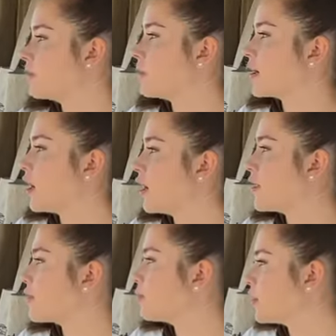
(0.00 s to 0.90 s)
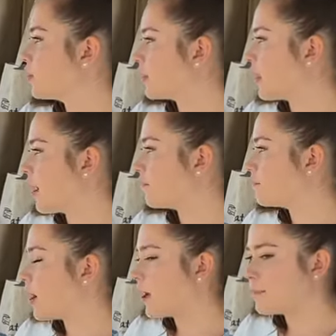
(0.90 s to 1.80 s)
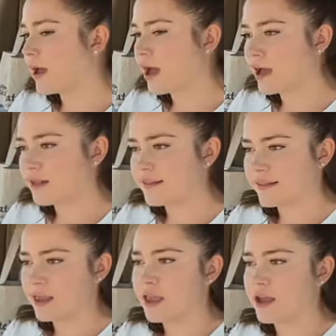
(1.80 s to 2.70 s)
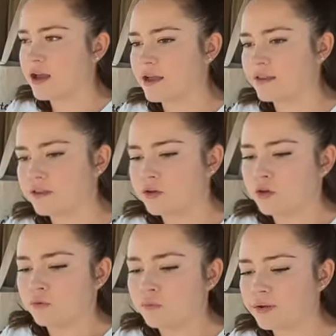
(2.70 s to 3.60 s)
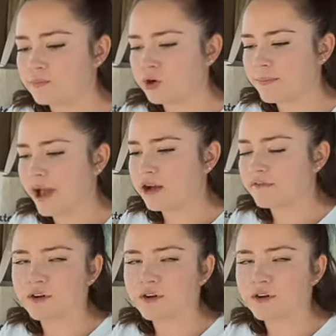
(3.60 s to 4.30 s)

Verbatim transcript: because we only have my pass and one more back for